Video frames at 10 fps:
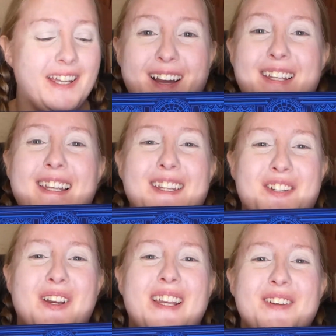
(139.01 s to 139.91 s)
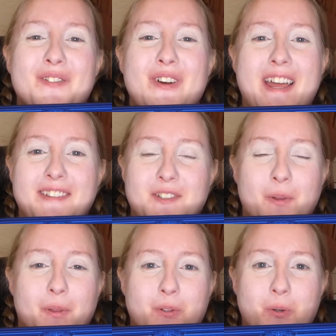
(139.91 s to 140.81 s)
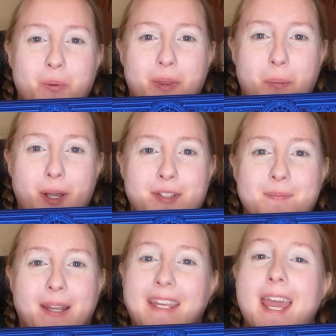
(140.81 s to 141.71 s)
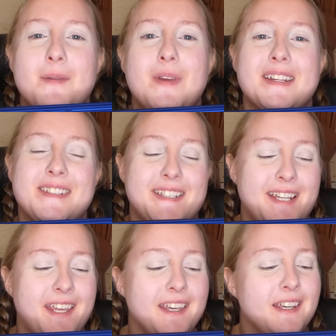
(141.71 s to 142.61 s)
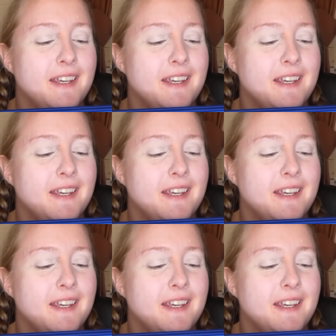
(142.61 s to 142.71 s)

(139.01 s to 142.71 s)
I literally ran to the door when the postman came yesterday,